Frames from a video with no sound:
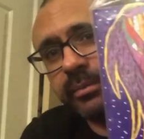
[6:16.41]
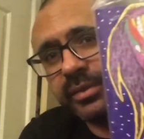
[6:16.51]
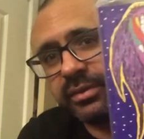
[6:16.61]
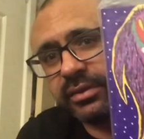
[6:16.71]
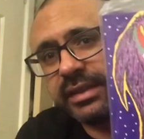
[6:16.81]

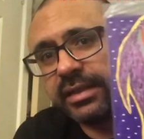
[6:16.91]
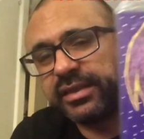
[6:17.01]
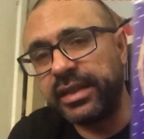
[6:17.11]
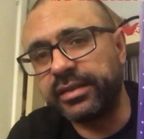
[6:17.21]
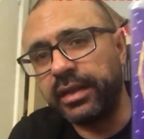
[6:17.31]
So a
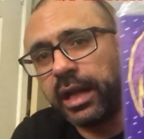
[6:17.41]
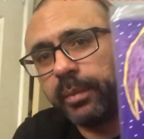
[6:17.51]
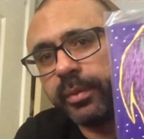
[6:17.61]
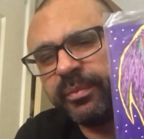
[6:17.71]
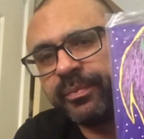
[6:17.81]
sensational
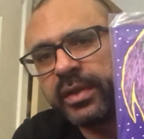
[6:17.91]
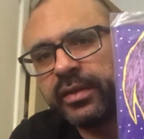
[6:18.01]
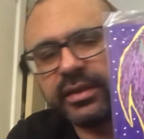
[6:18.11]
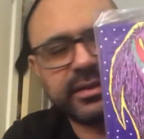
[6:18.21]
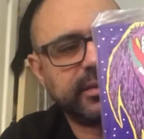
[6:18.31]
album.
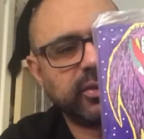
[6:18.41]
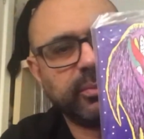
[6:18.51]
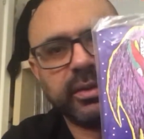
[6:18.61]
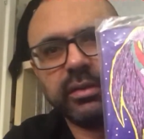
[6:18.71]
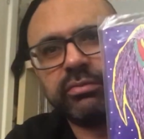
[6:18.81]
This is a
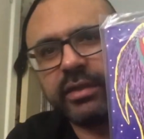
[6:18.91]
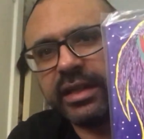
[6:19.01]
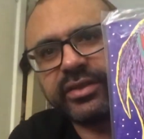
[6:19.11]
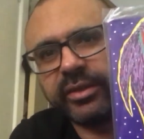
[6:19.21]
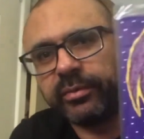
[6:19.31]
double
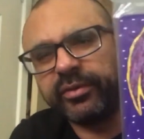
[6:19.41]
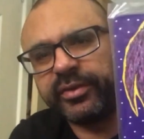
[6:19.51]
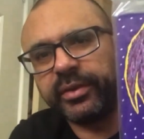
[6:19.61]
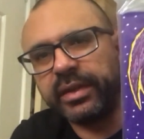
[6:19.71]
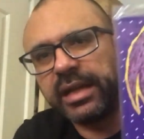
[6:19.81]
reissue from a
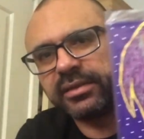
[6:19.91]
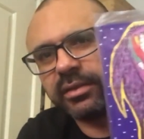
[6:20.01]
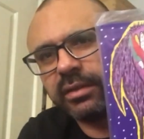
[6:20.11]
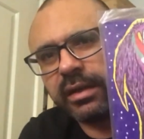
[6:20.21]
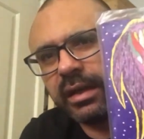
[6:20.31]
few years
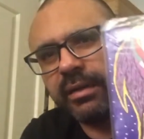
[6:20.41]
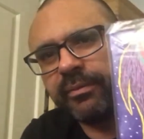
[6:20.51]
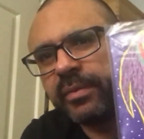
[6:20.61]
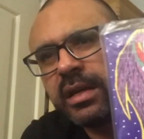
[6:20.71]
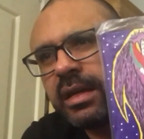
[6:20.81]
ago.
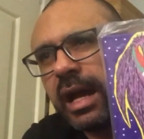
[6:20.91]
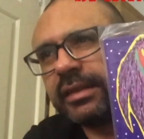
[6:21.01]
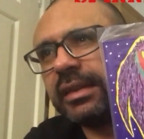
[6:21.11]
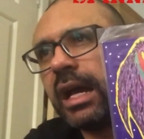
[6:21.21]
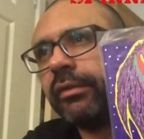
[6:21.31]
I
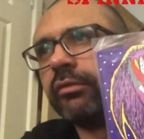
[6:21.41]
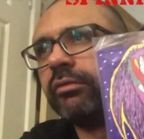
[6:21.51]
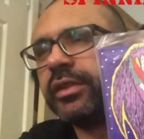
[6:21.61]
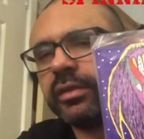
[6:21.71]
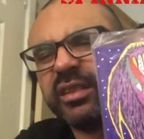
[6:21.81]
did have an
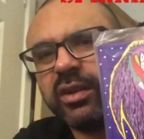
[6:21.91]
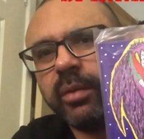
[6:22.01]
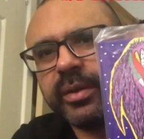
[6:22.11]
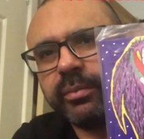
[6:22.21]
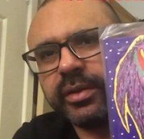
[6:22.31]
original
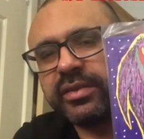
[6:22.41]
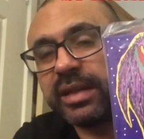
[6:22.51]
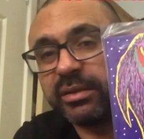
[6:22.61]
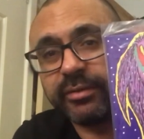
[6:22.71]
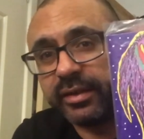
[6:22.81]
copy which
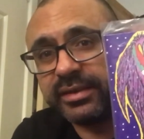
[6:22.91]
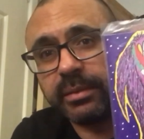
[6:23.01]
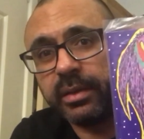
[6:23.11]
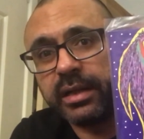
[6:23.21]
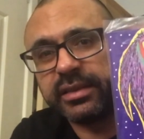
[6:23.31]
sounds very
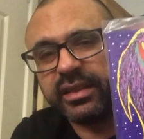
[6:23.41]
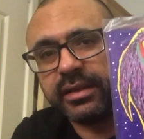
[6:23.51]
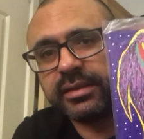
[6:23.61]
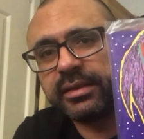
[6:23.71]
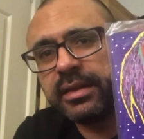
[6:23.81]
similar to
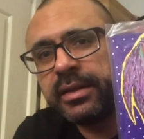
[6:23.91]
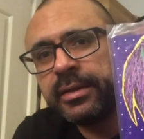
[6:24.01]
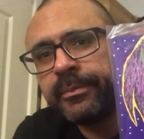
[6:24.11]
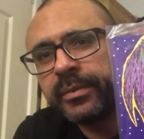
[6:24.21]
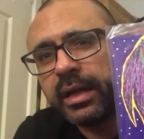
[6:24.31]
this,
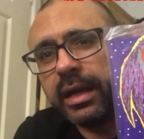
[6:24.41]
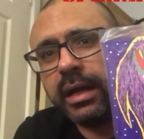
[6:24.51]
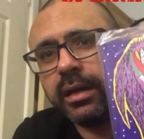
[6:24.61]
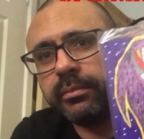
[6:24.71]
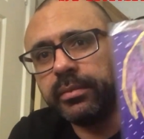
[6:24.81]

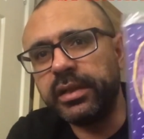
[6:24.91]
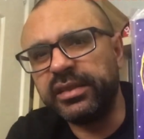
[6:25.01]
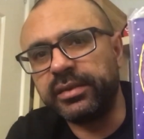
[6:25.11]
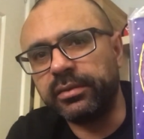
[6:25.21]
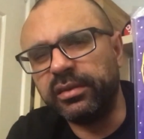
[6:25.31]

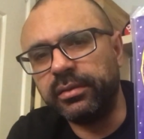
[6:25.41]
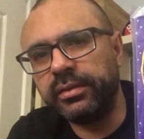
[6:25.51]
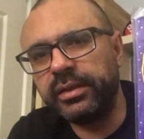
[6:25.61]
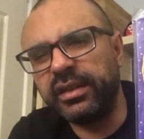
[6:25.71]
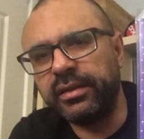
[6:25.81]
and so
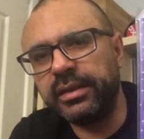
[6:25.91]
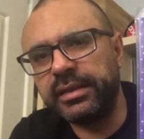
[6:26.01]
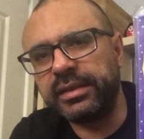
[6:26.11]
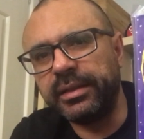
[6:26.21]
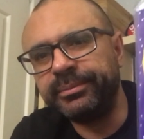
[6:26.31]

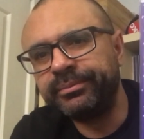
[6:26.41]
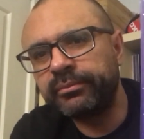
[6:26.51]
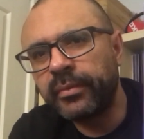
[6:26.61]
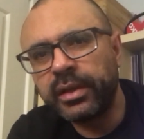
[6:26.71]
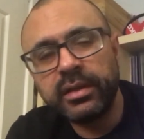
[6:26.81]
it's a
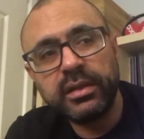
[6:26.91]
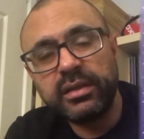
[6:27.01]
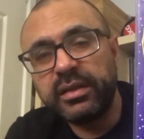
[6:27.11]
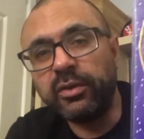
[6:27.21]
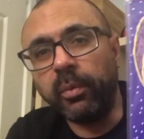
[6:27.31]

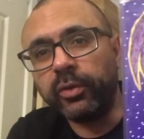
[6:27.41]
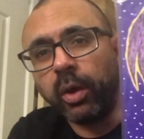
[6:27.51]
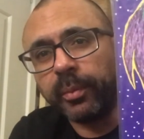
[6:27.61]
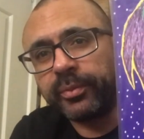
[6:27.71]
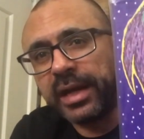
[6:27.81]

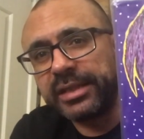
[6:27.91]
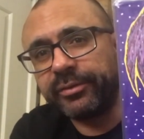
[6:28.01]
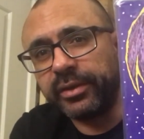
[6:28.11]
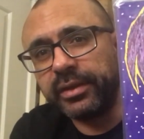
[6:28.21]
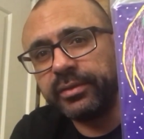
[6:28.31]
normal price
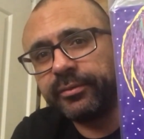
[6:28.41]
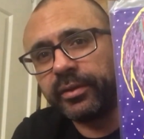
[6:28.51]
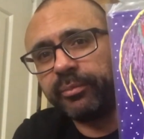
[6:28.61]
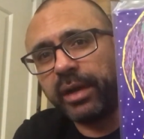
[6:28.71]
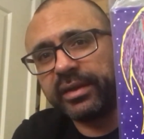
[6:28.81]
for
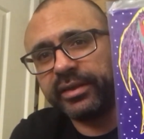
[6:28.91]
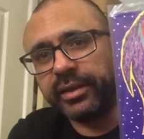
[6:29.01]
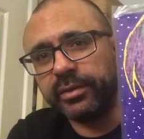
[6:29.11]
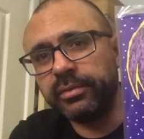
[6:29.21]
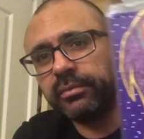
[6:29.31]
a brand
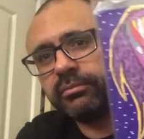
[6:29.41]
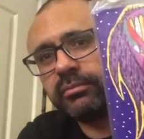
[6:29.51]
new